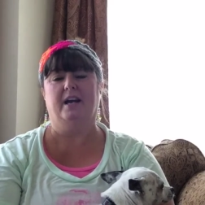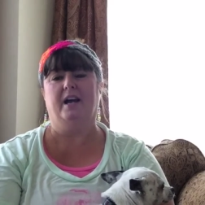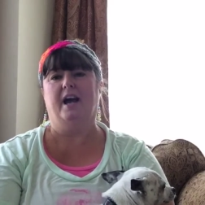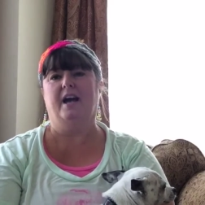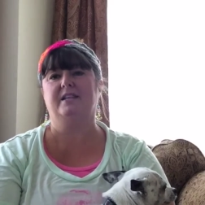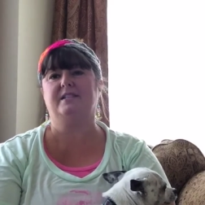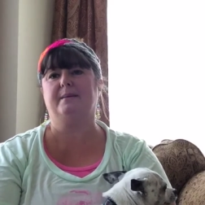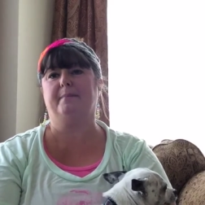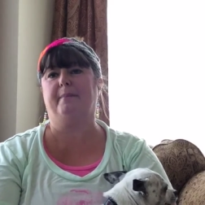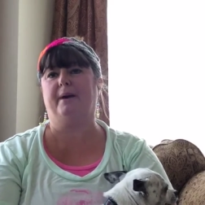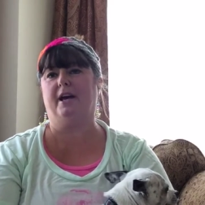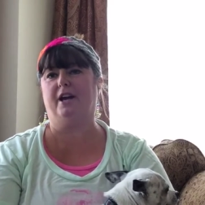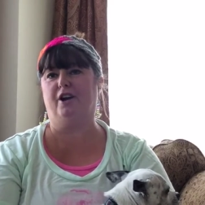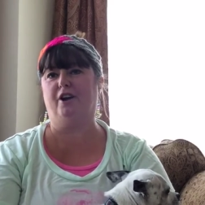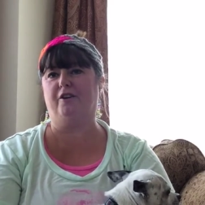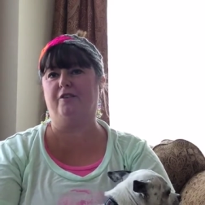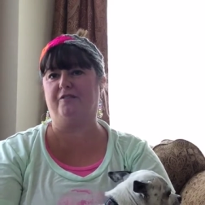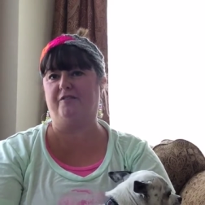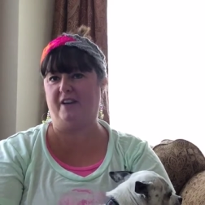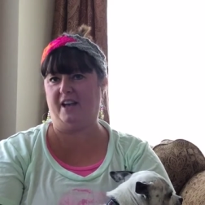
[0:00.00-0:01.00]
As a
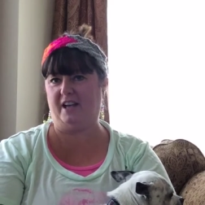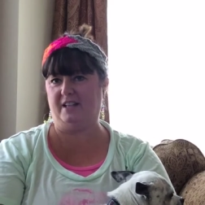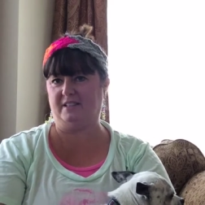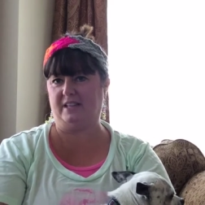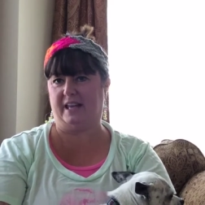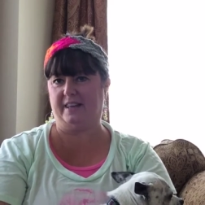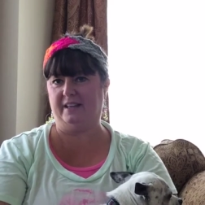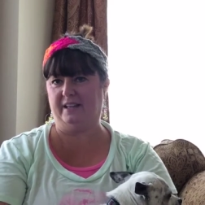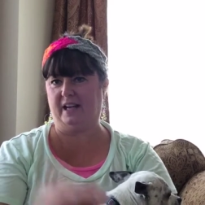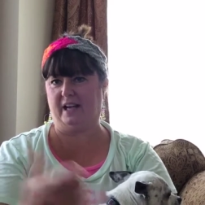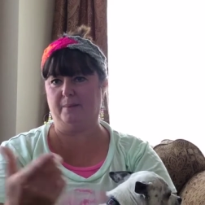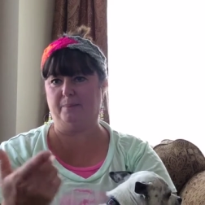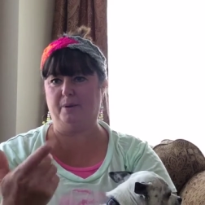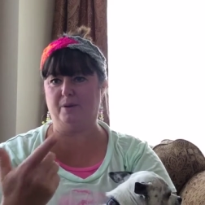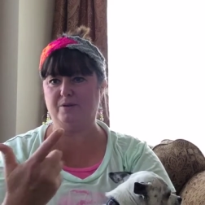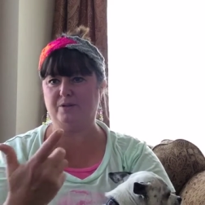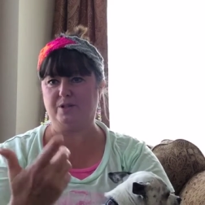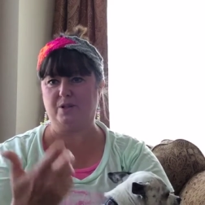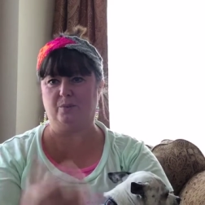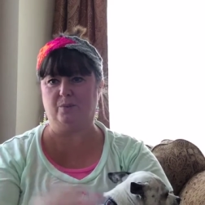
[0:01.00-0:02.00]
matter of fact, I think I
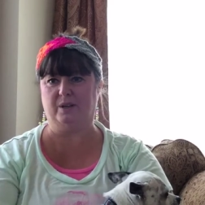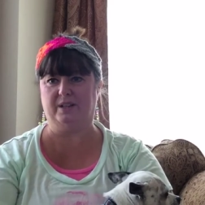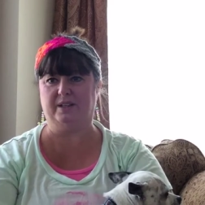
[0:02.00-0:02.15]
posted one